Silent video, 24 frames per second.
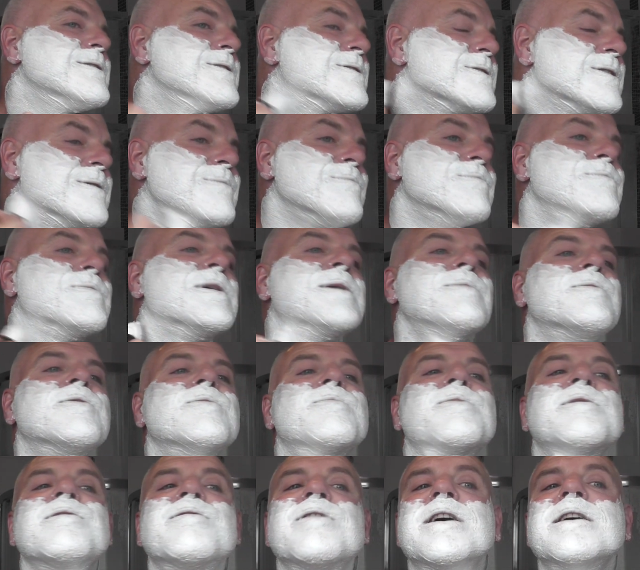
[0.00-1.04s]
Some
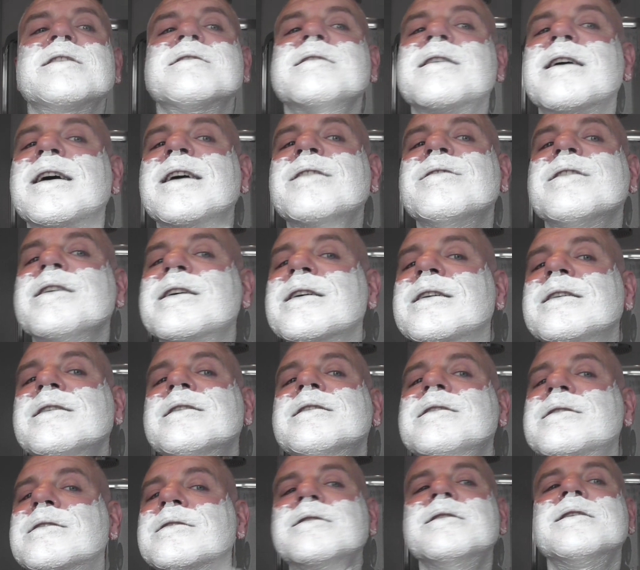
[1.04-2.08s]
people prefer to have it
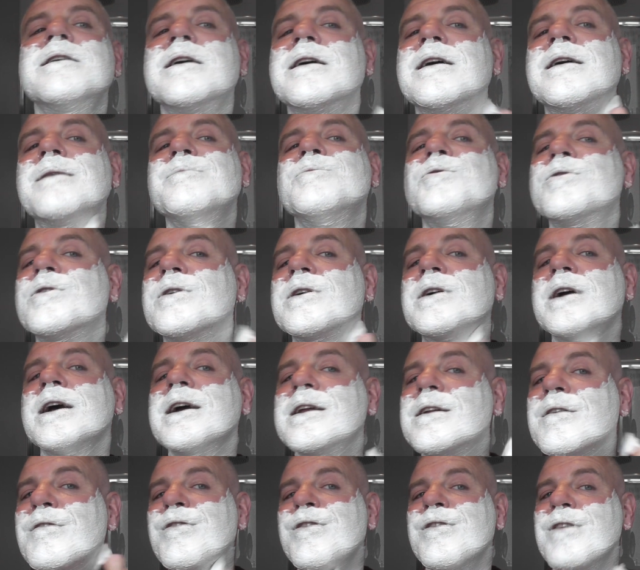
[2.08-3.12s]
a more
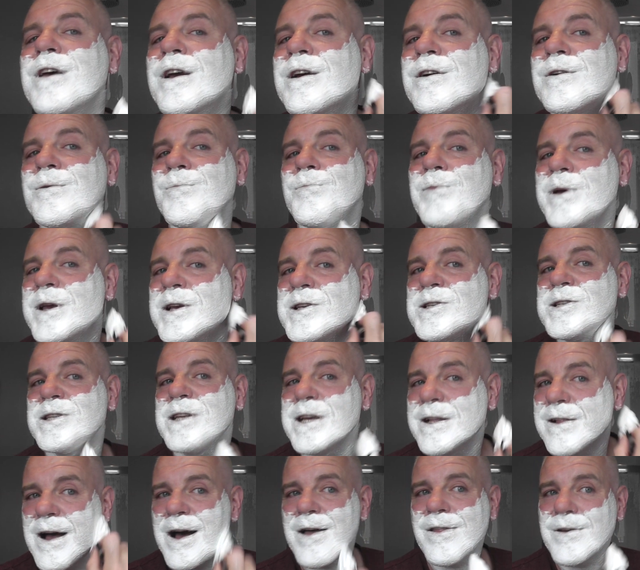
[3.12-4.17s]
kind of thicker,
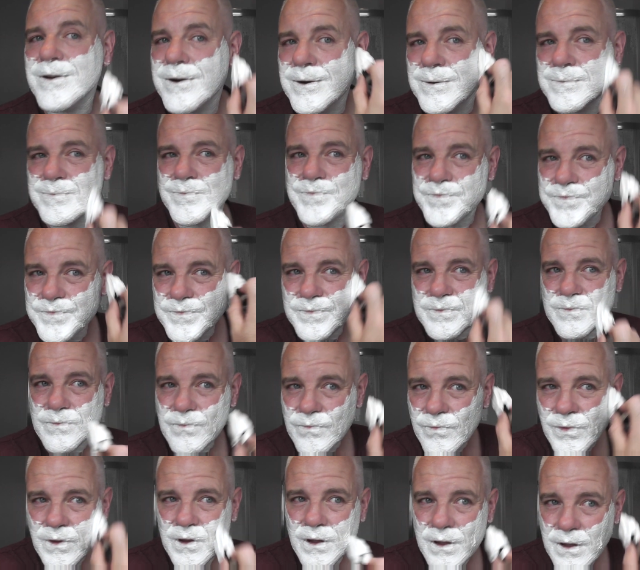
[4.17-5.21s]
pasty lather.
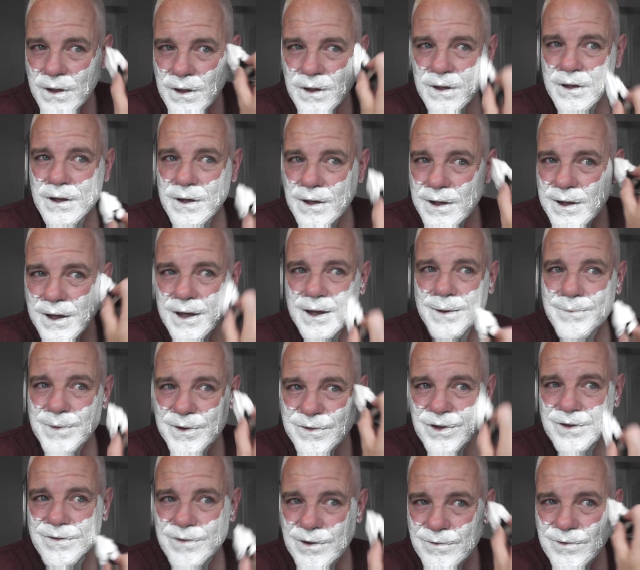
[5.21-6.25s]

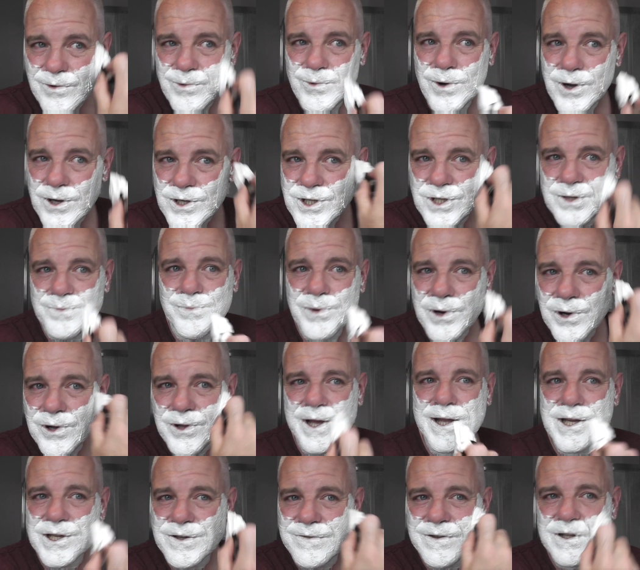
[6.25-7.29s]
If you've ever watched
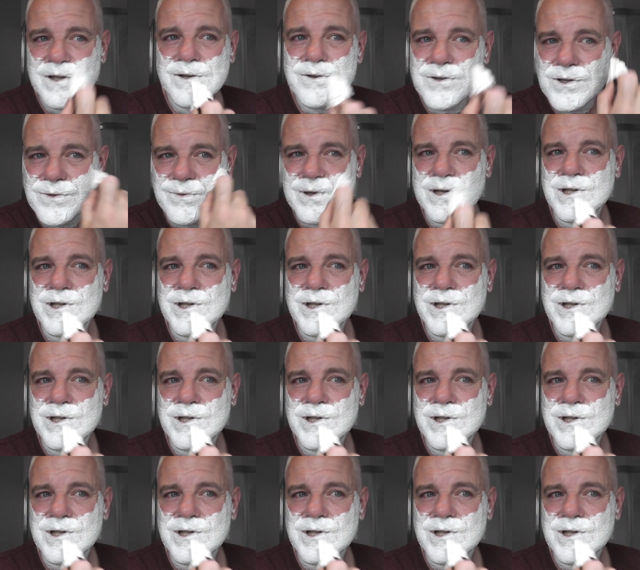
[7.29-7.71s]
Paul H videos,